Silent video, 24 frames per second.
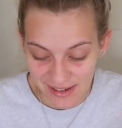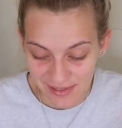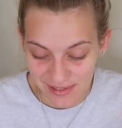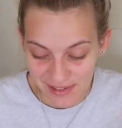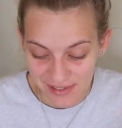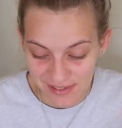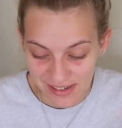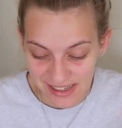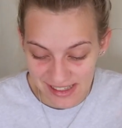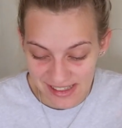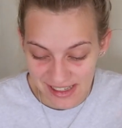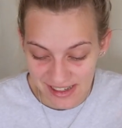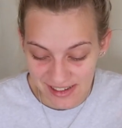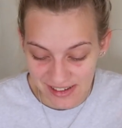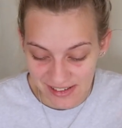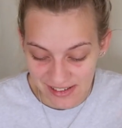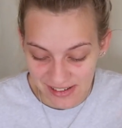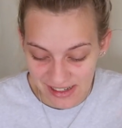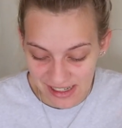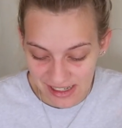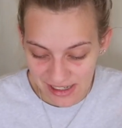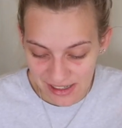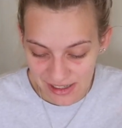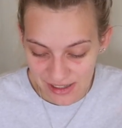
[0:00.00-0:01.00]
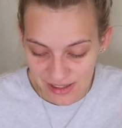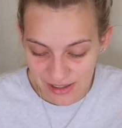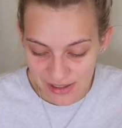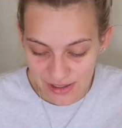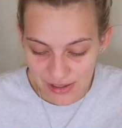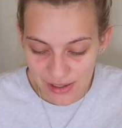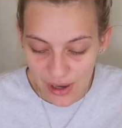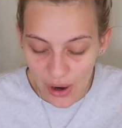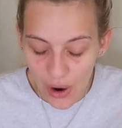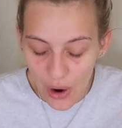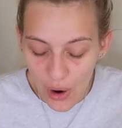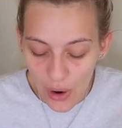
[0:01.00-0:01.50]
couple of weeks are going
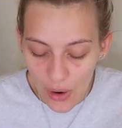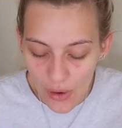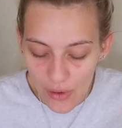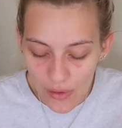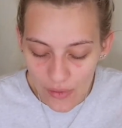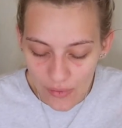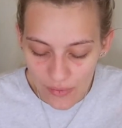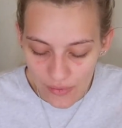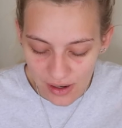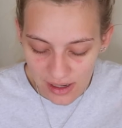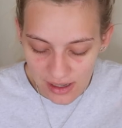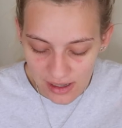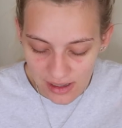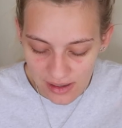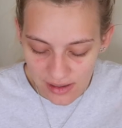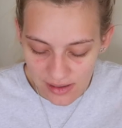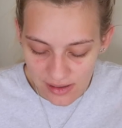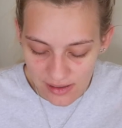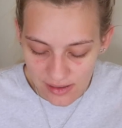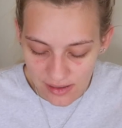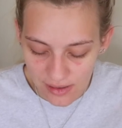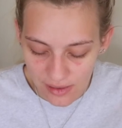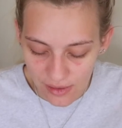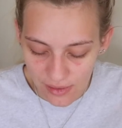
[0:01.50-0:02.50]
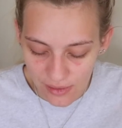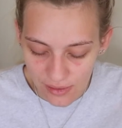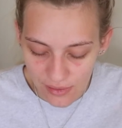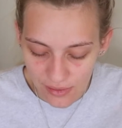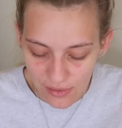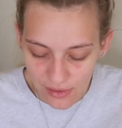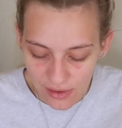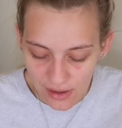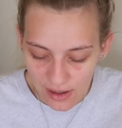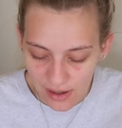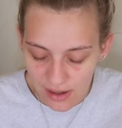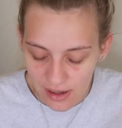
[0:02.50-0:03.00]
so freaking
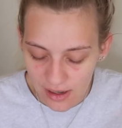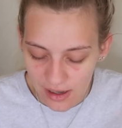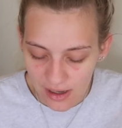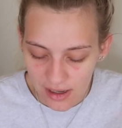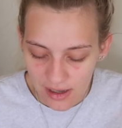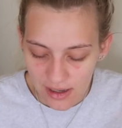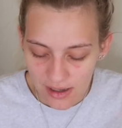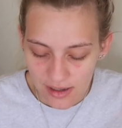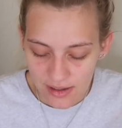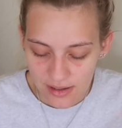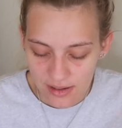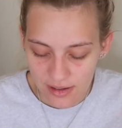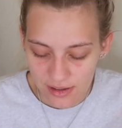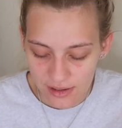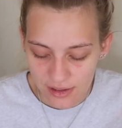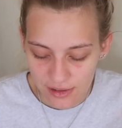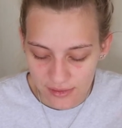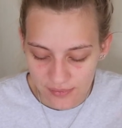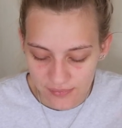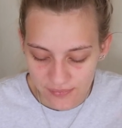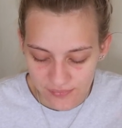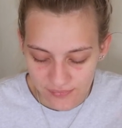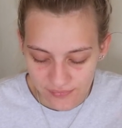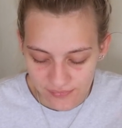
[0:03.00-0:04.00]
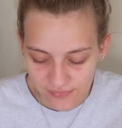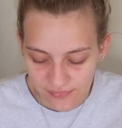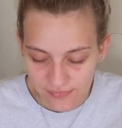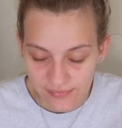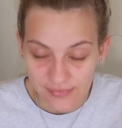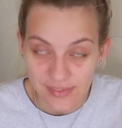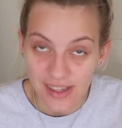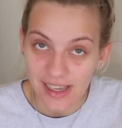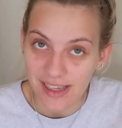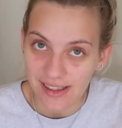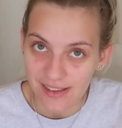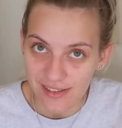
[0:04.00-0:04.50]
slow. So,
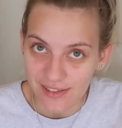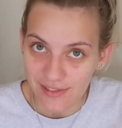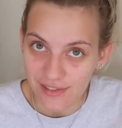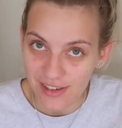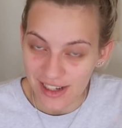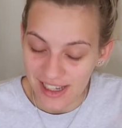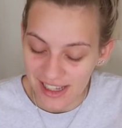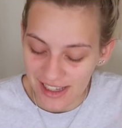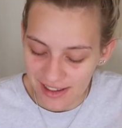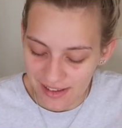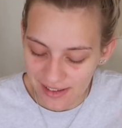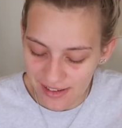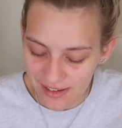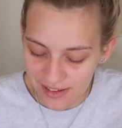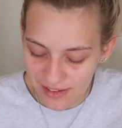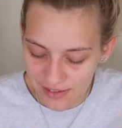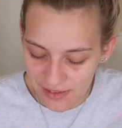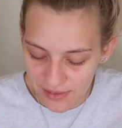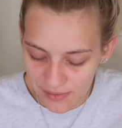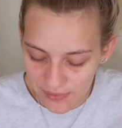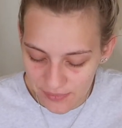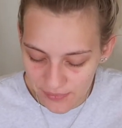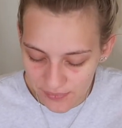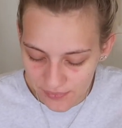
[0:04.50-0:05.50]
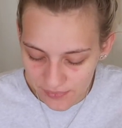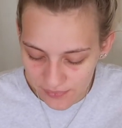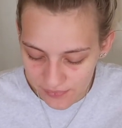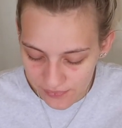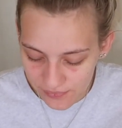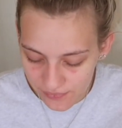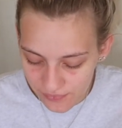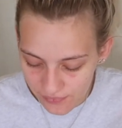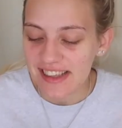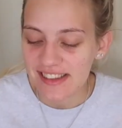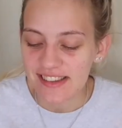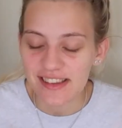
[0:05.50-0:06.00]
it's ridiculous.
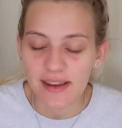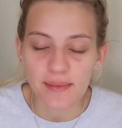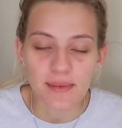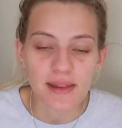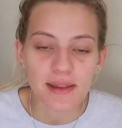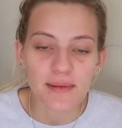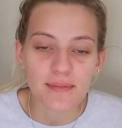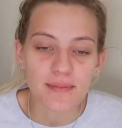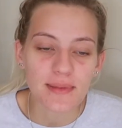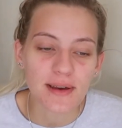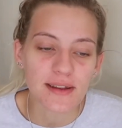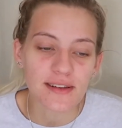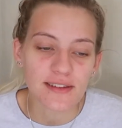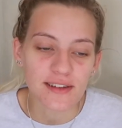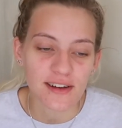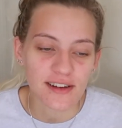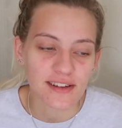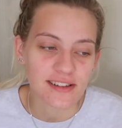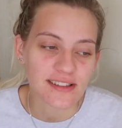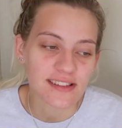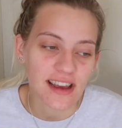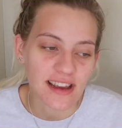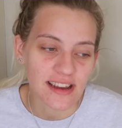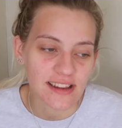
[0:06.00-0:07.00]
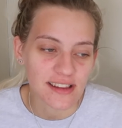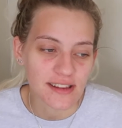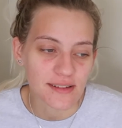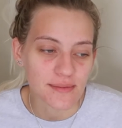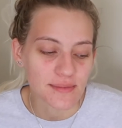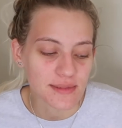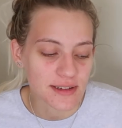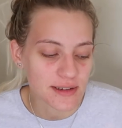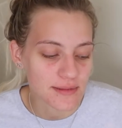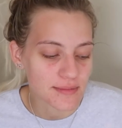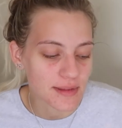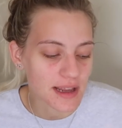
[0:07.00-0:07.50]
Some of them that don't say
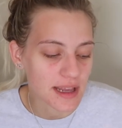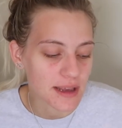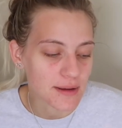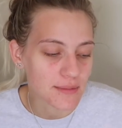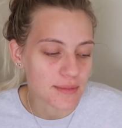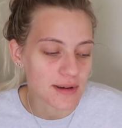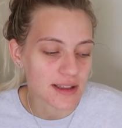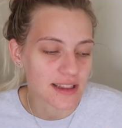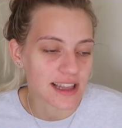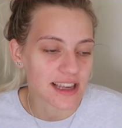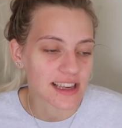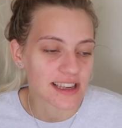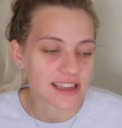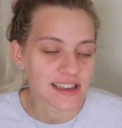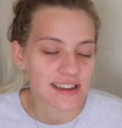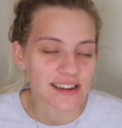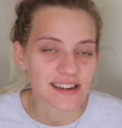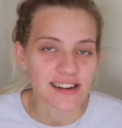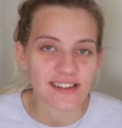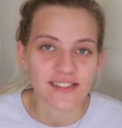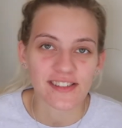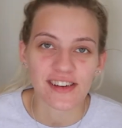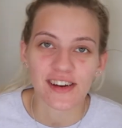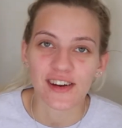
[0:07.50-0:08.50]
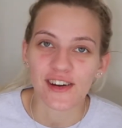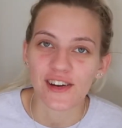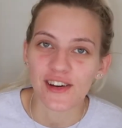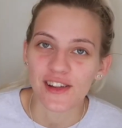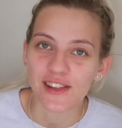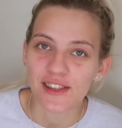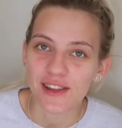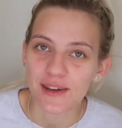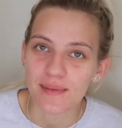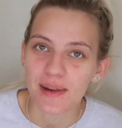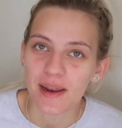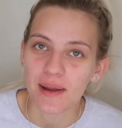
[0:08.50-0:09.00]
them to me, but like, I've
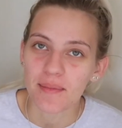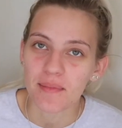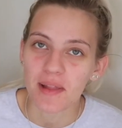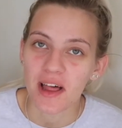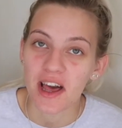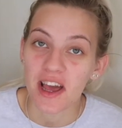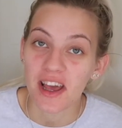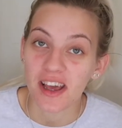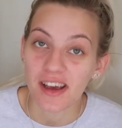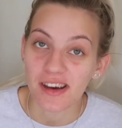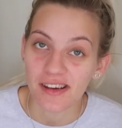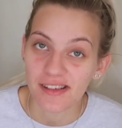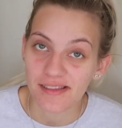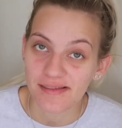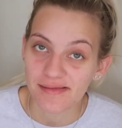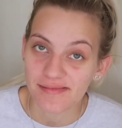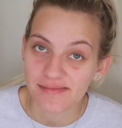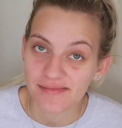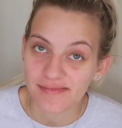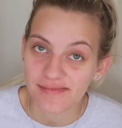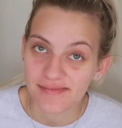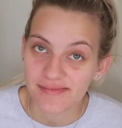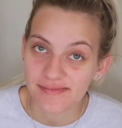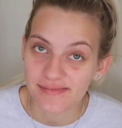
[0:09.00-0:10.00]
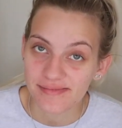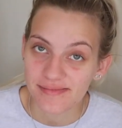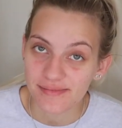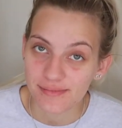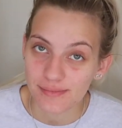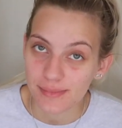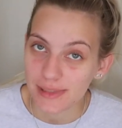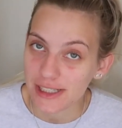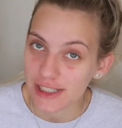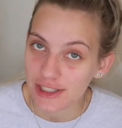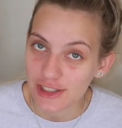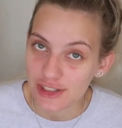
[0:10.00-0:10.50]
heard them and I'm like,
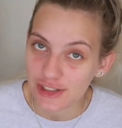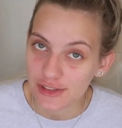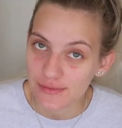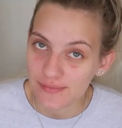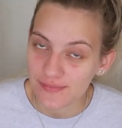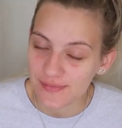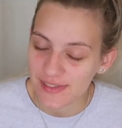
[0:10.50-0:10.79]
bitch.